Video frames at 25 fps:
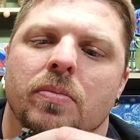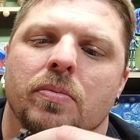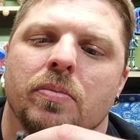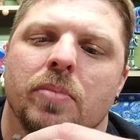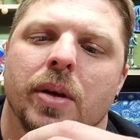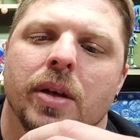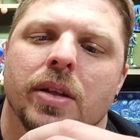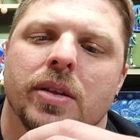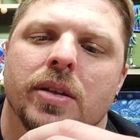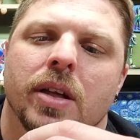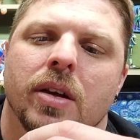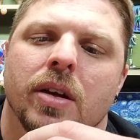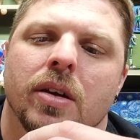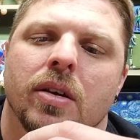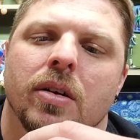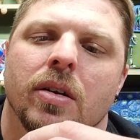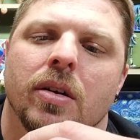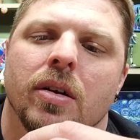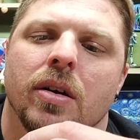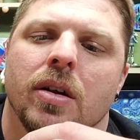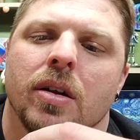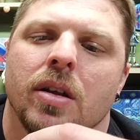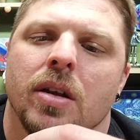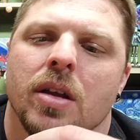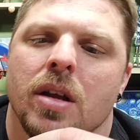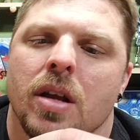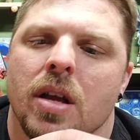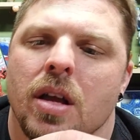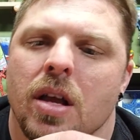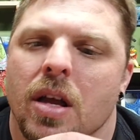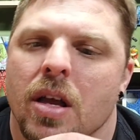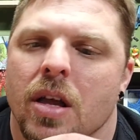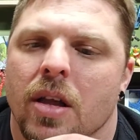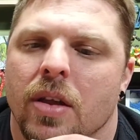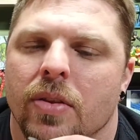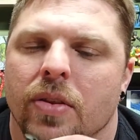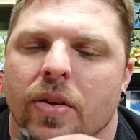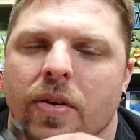but they're
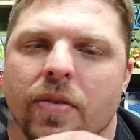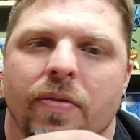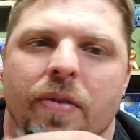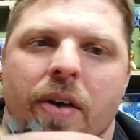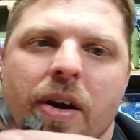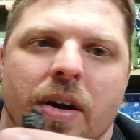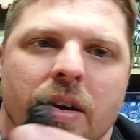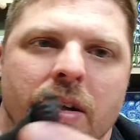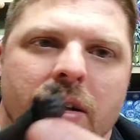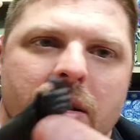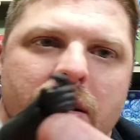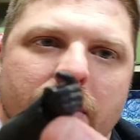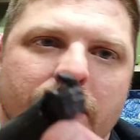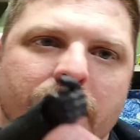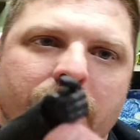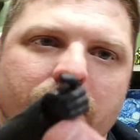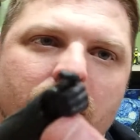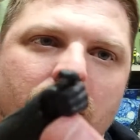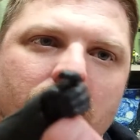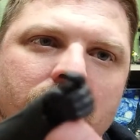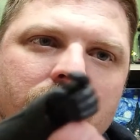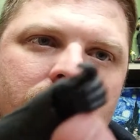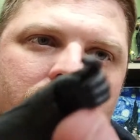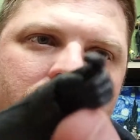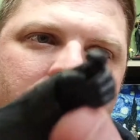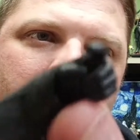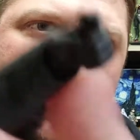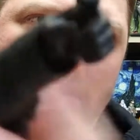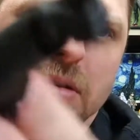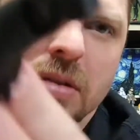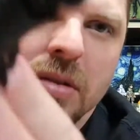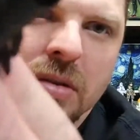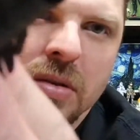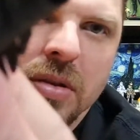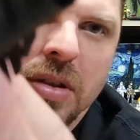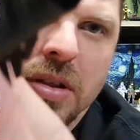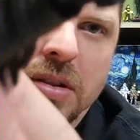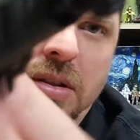very difficult to get
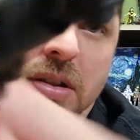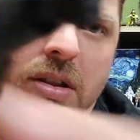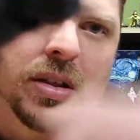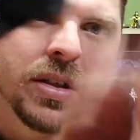to because of